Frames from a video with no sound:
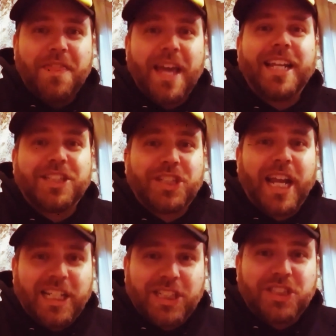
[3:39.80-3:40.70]
that it
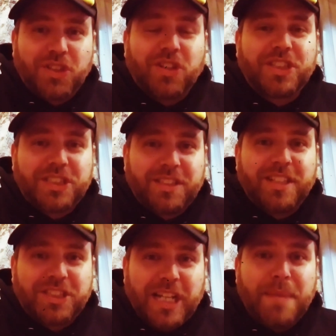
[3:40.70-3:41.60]
changes
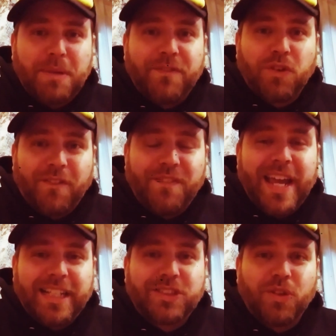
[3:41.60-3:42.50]
the shape of your
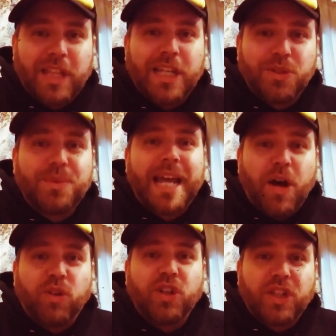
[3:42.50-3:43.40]
face so that you
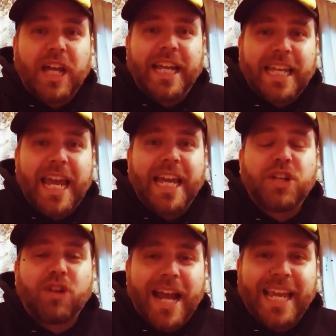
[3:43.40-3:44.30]
now look like a
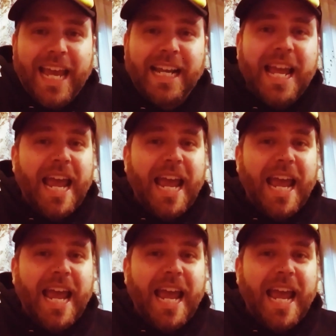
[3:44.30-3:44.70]
crackhead.